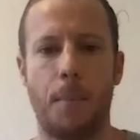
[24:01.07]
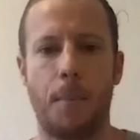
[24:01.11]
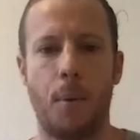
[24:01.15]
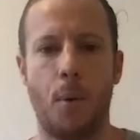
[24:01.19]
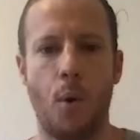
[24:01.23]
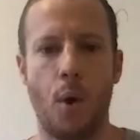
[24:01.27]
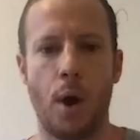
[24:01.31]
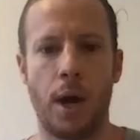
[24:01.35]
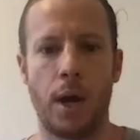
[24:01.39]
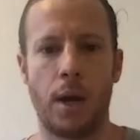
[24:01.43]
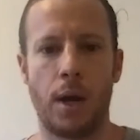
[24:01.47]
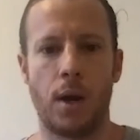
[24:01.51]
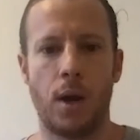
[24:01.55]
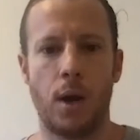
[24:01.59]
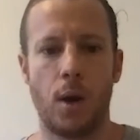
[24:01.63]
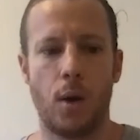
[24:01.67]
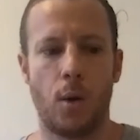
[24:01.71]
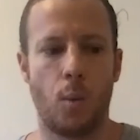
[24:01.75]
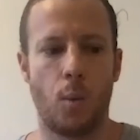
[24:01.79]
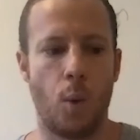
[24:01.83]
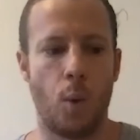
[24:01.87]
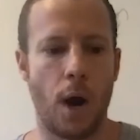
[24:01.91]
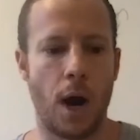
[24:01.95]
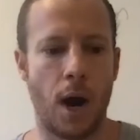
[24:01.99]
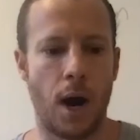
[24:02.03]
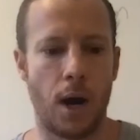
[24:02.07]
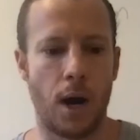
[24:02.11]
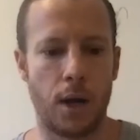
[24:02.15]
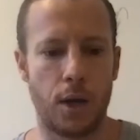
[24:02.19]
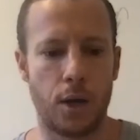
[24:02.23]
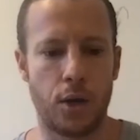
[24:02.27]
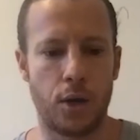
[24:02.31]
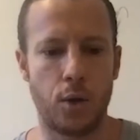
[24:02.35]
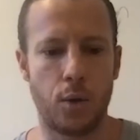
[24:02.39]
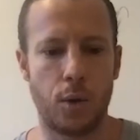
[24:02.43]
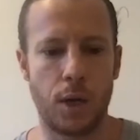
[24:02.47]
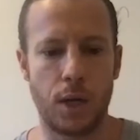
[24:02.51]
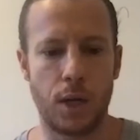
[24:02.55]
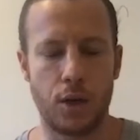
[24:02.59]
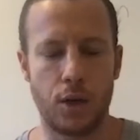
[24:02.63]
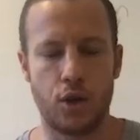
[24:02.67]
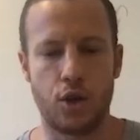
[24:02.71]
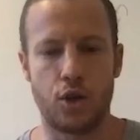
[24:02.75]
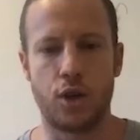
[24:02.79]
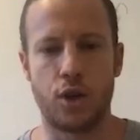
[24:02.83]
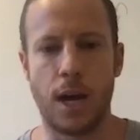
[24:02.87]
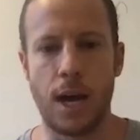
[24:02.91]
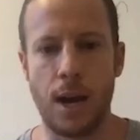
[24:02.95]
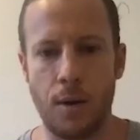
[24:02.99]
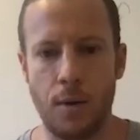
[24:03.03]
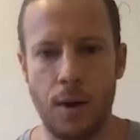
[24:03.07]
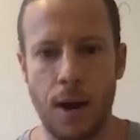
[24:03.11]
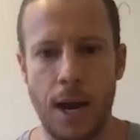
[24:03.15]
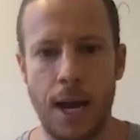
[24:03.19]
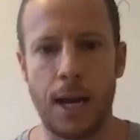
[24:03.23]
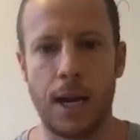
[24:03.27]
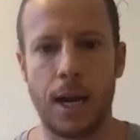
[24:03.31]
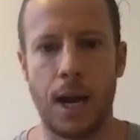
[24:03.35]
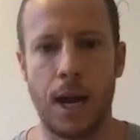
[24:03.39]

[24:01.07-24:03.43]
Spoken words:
point where you can generate